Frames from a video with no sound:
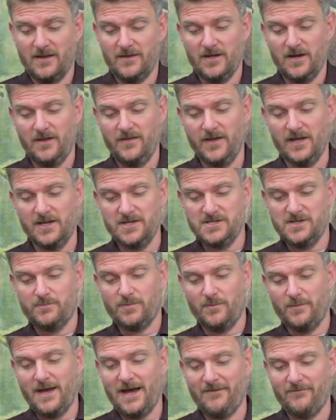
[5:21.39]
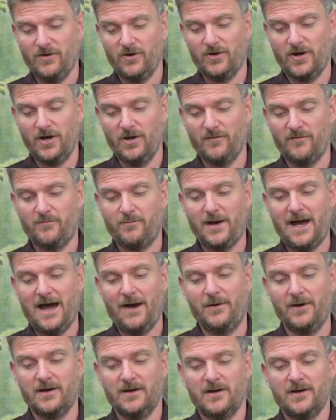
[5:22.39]
The only thing is you probably haven't got enough
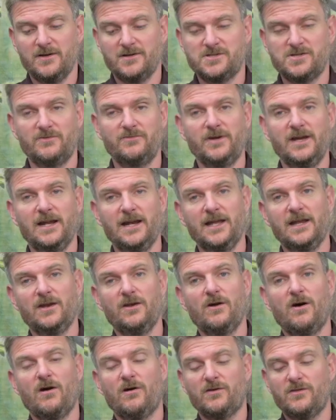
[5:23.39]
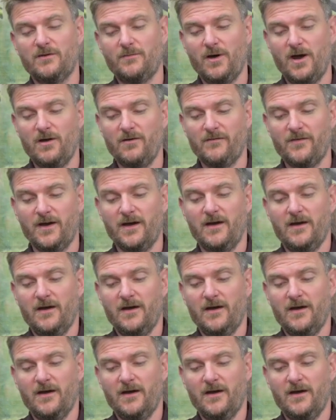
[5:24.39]
power to really knock them over